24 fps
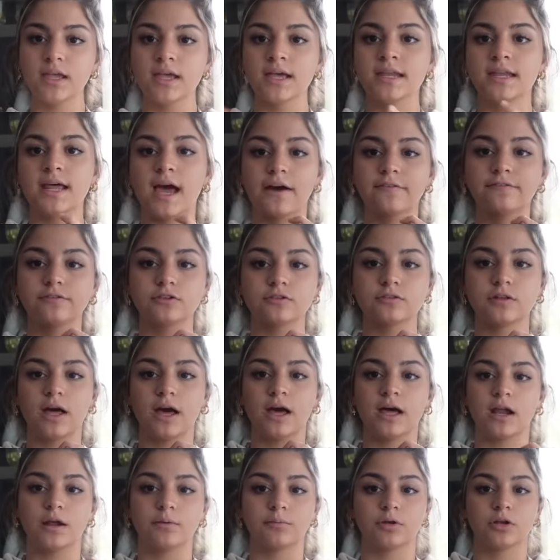And after
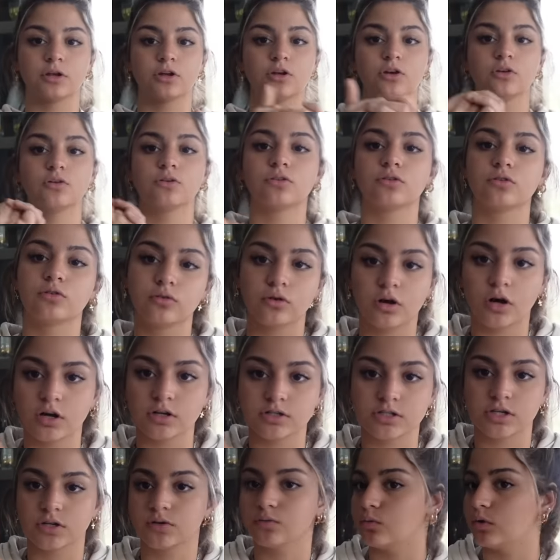that, I'm gonna go to the
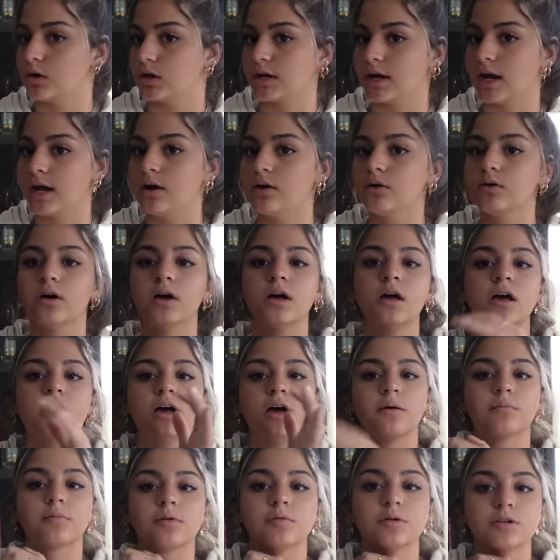garage and work out.
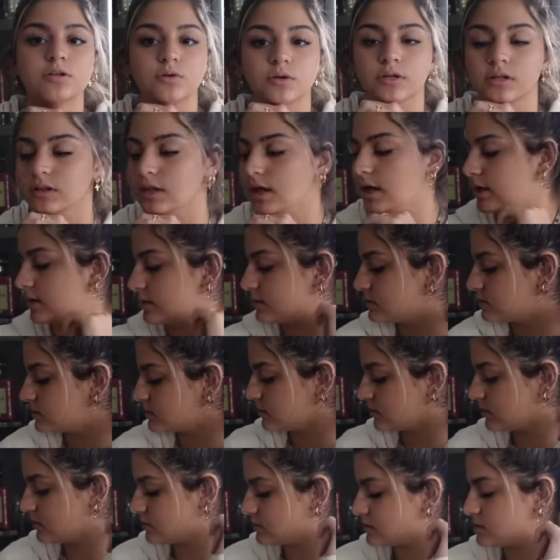I'm gonna be doing
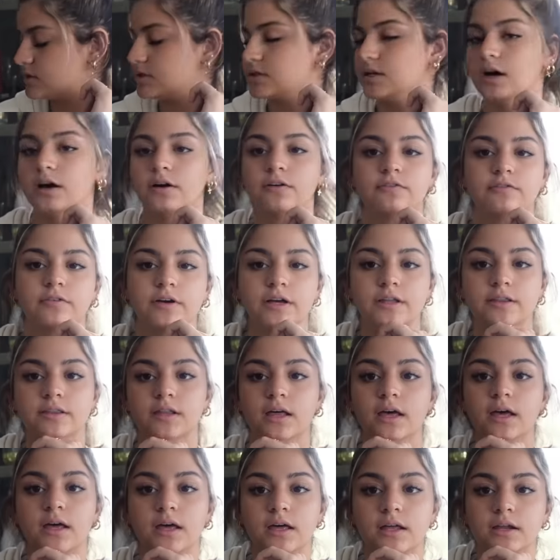legs and stuff. And
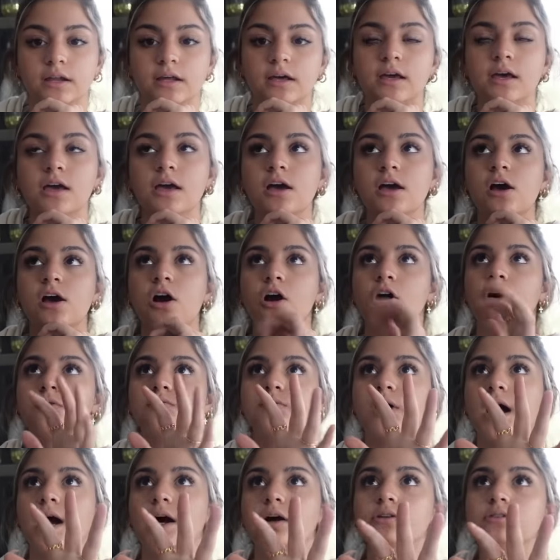then
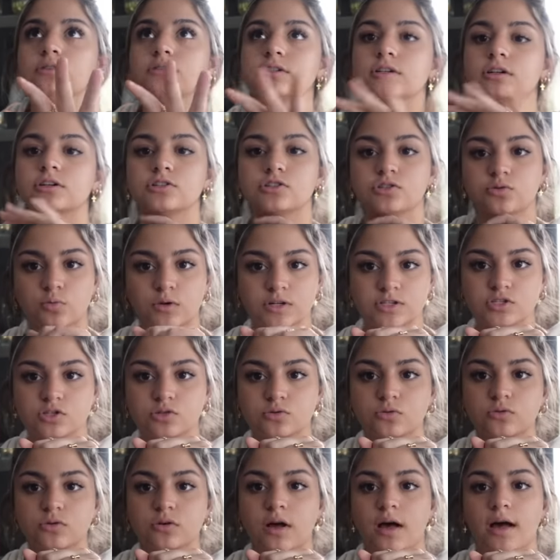around when
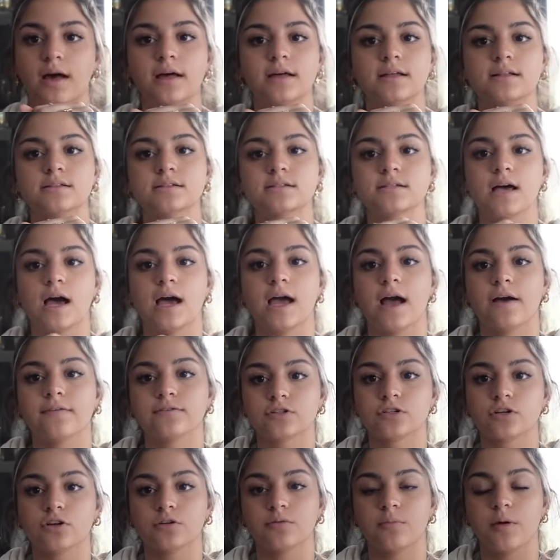school ends, I have
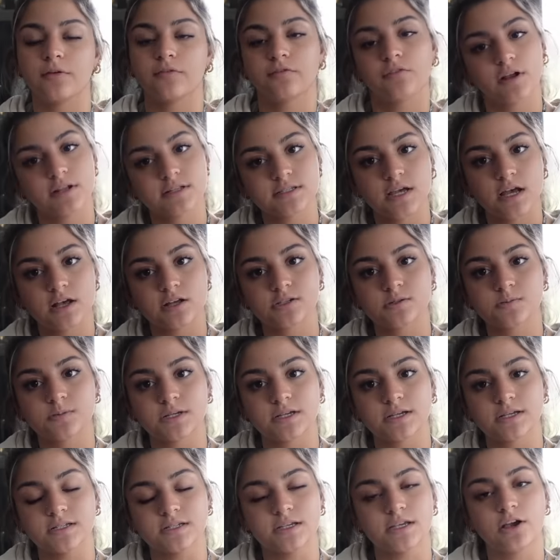to go to my friend's house
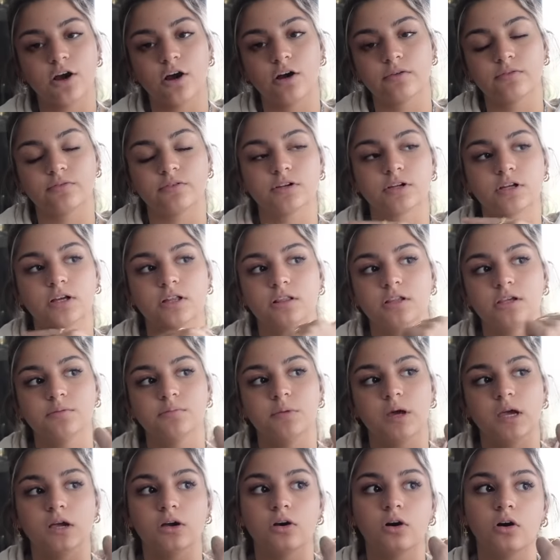because he offered to clean
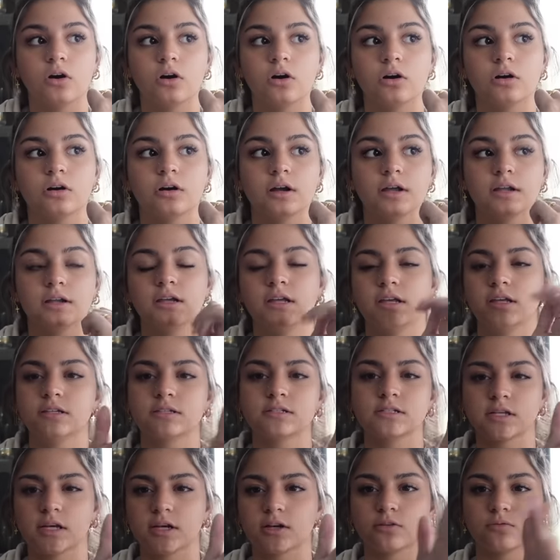my car and
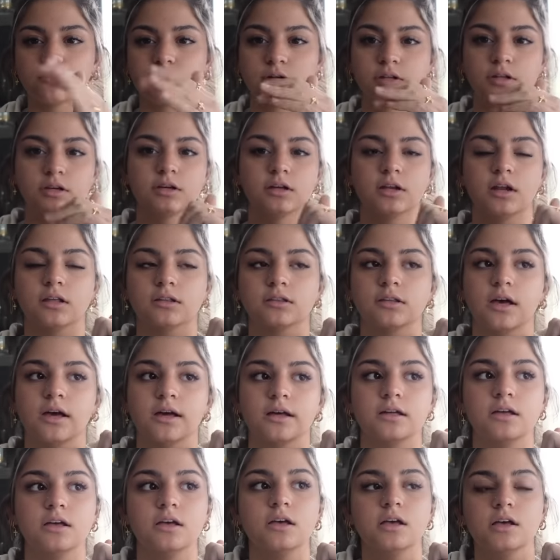he's like really good at
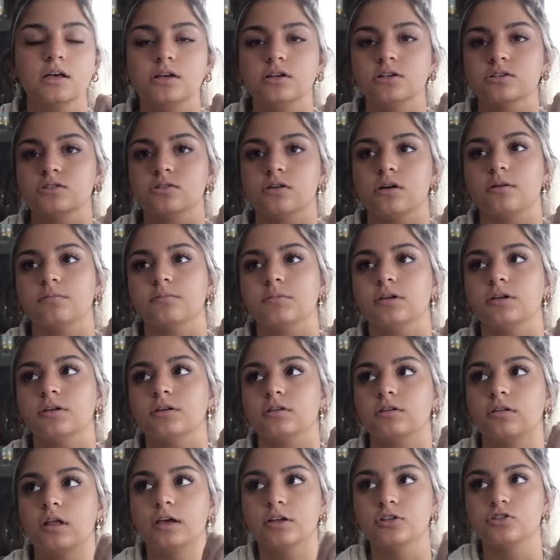that. So I'm
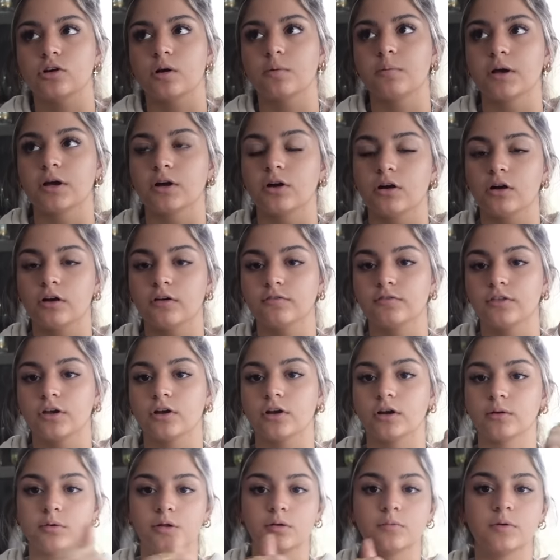gonna like drop my car off there.
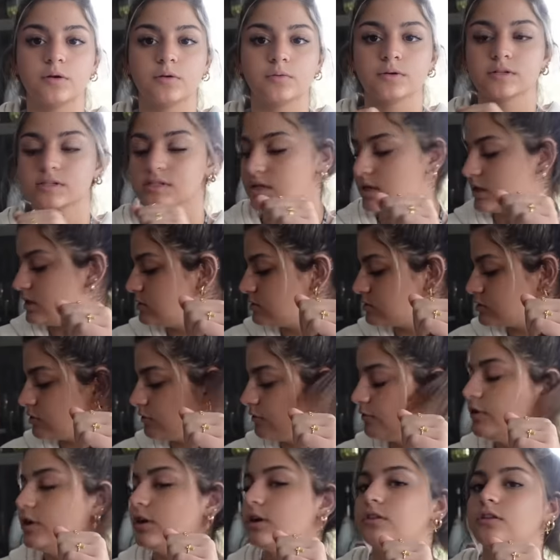I'm gonna be with Sadie and
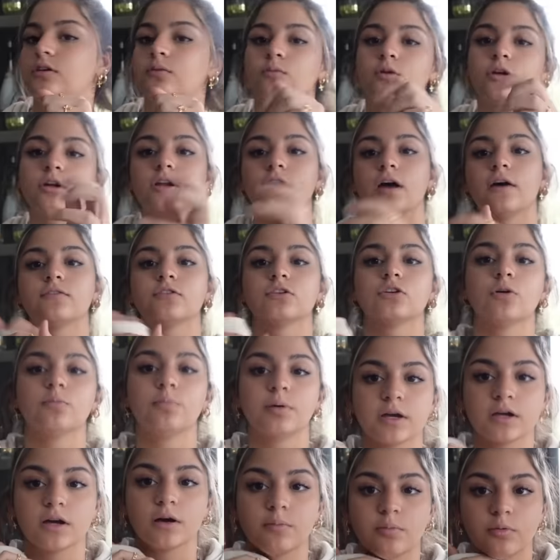Sophia, and then we're gonna have to go
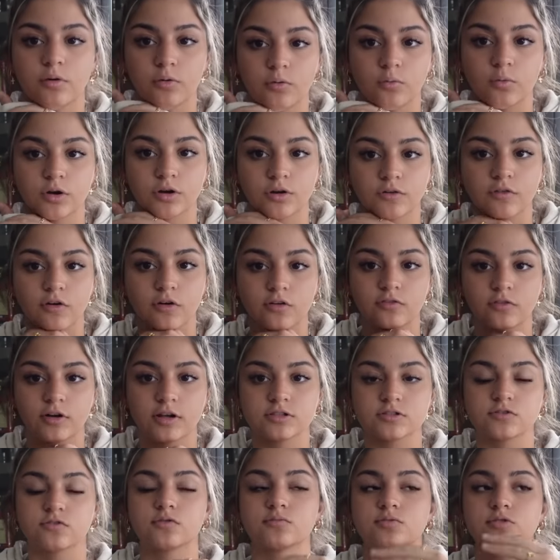pick up one of our
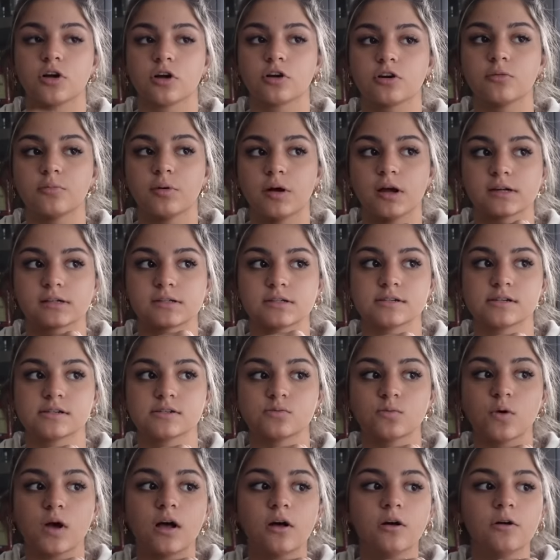friends from soccer practice
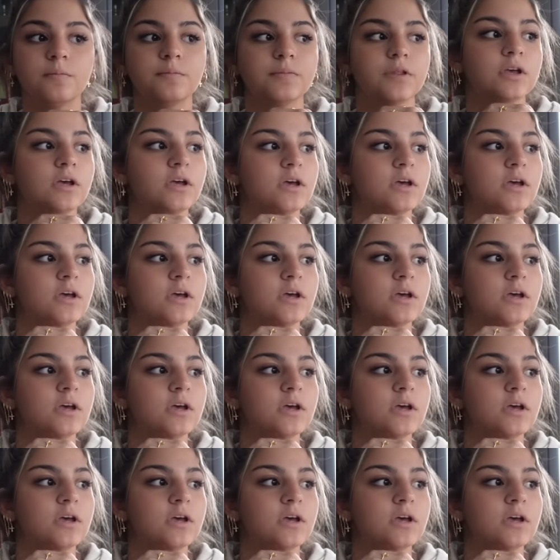as well.